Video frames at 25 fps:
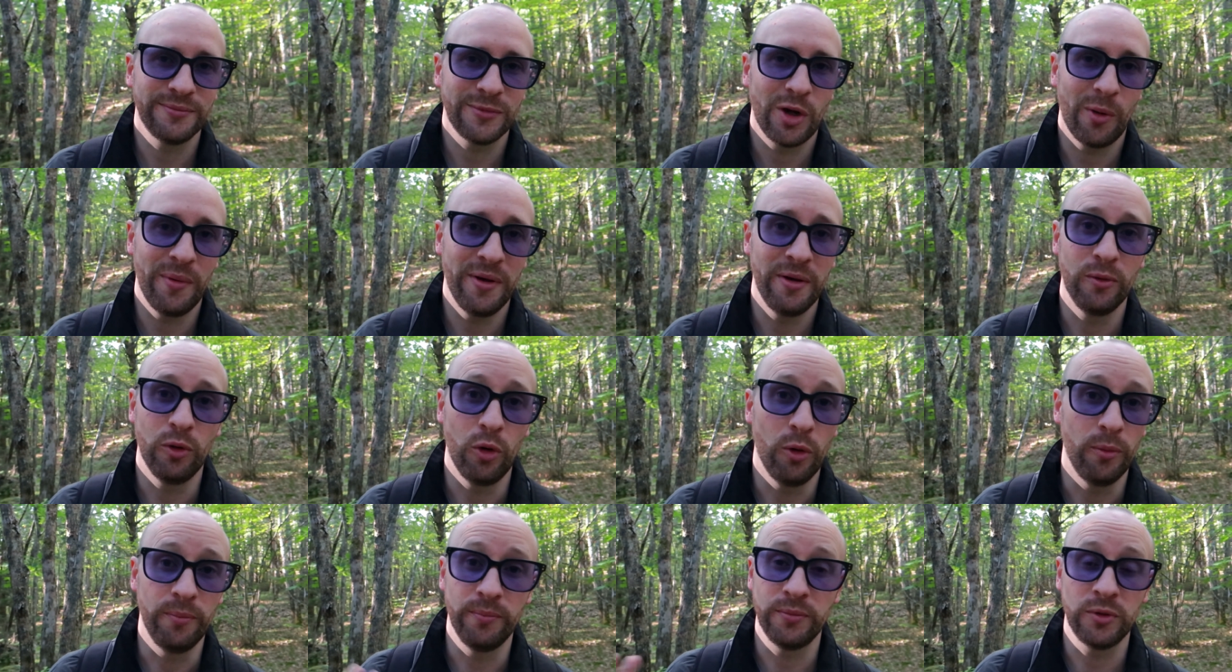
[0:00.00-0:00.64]
come
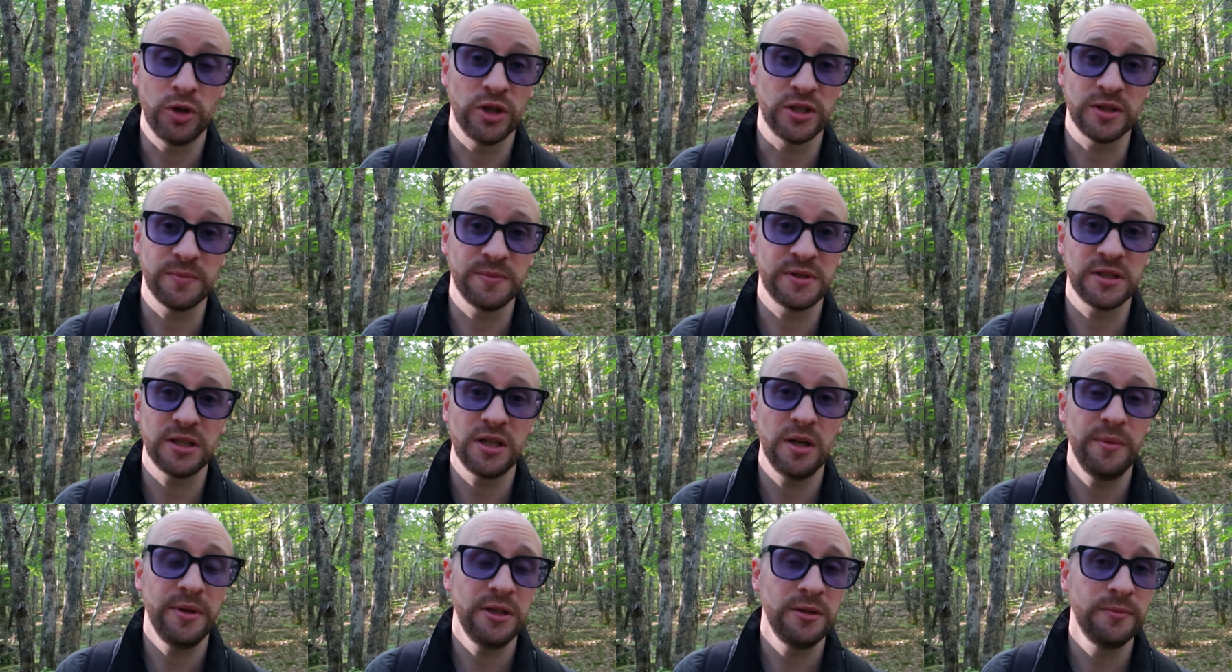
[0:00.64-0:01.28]
in or
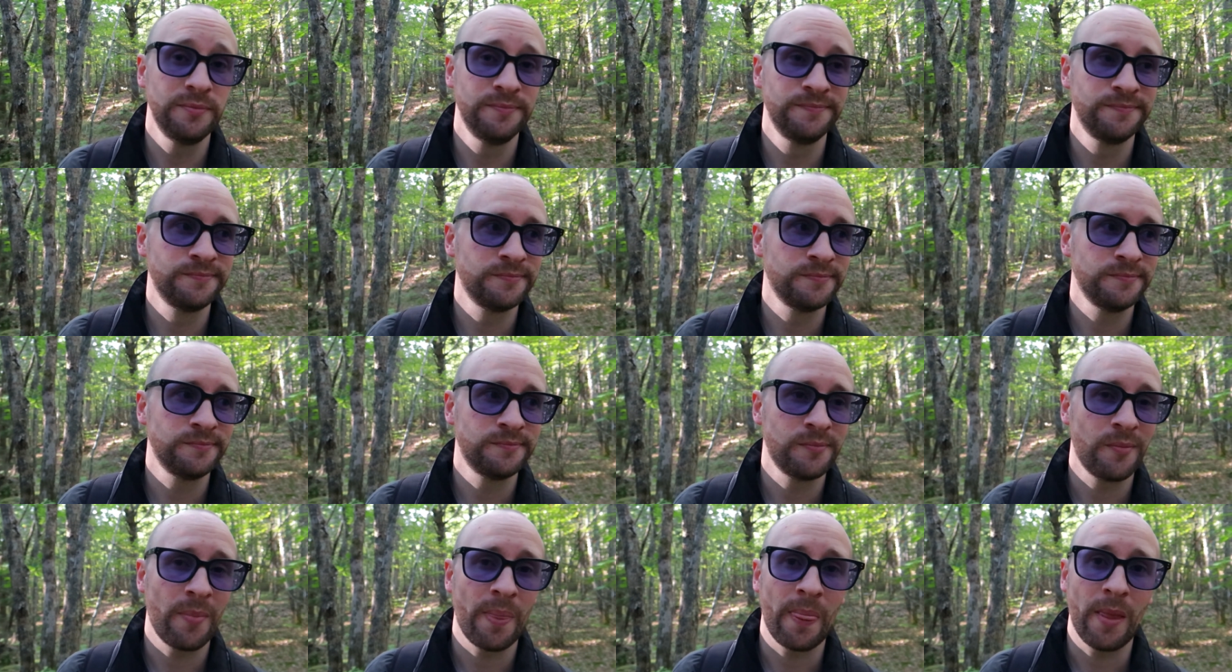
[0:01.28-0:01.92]
customers to come in?
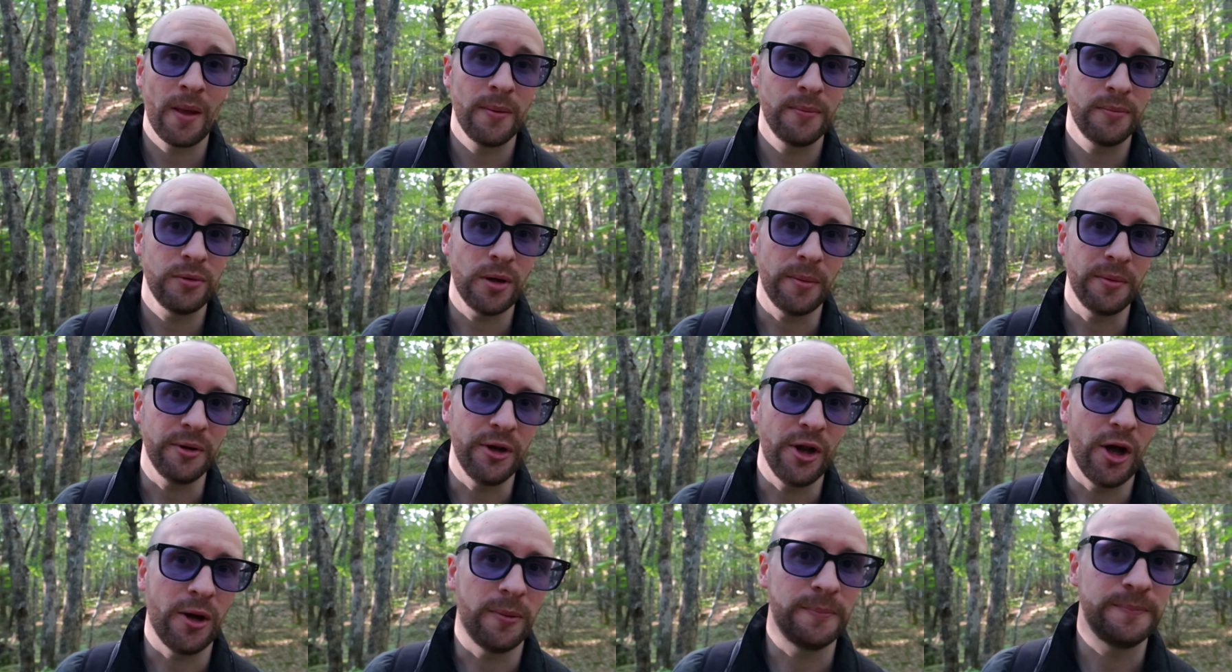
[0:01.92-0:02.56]

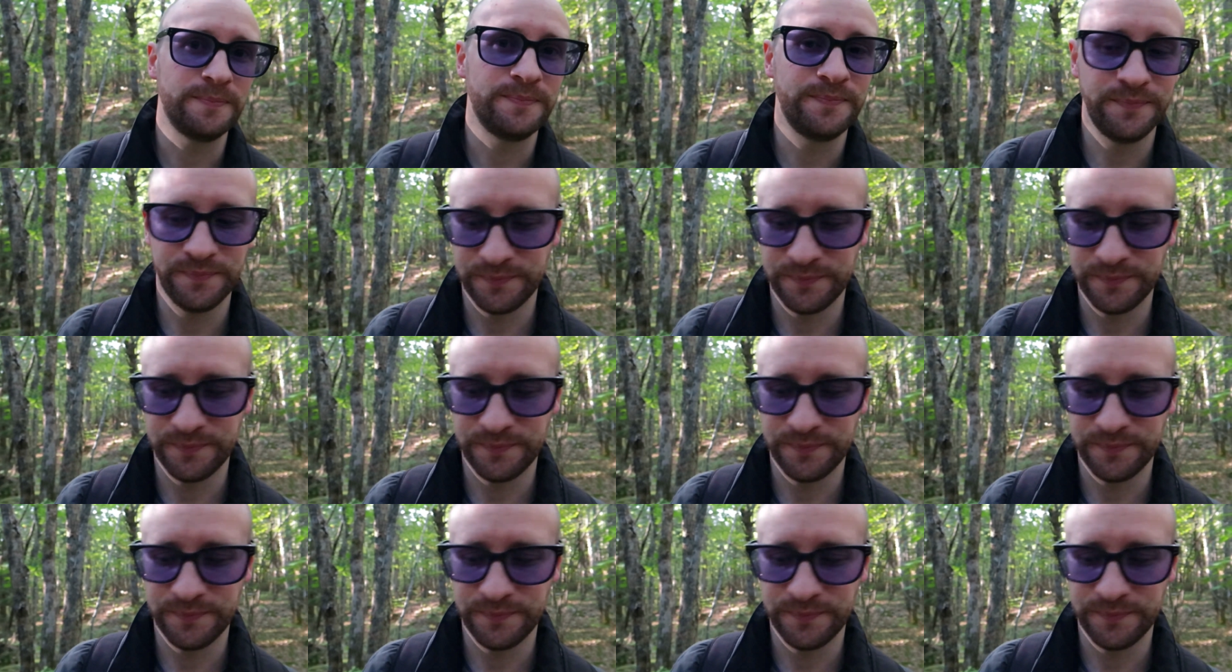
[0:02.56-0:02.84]
Probably not.